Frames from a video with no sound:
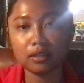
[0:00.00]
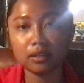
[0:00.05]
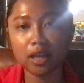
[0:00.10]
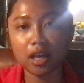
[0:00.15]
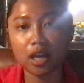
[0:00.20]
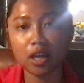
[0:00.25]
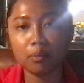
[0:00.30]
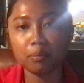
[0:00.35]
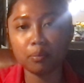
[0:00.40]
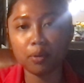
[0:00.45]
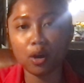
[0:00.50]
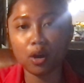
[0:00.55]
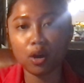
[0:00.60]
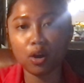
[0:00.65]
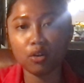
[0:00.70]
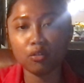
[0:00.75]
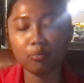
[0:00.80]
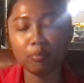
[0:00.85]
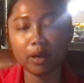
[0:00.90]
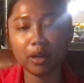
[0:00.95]
type
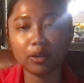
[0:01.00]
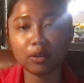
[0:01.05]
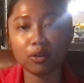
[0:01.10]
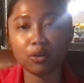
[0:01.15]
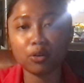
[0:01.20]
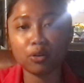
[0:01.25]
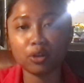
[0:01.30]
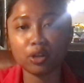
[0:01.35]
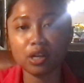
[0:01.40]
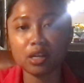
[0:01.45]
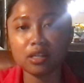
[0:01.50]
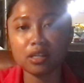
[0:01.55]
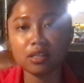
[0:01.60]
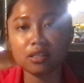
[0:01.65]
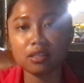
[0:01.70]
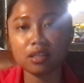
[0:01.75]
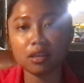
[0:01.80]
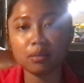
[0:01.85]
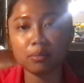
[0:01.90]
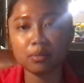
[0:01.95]
of
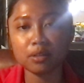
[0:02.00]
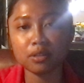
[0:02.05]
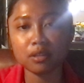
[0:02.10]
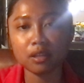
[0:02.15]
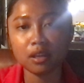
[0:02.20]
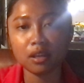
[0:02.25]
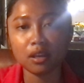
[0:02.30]
microorganisms